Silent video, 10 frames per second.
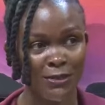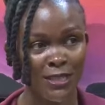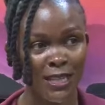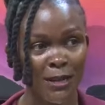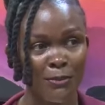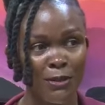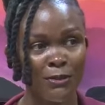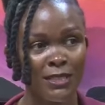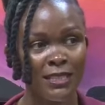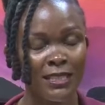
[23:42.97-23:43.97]

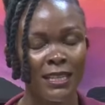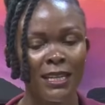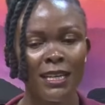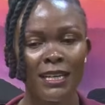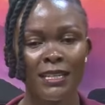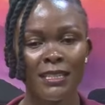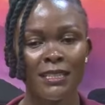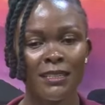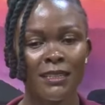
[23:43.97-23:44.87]
about it, and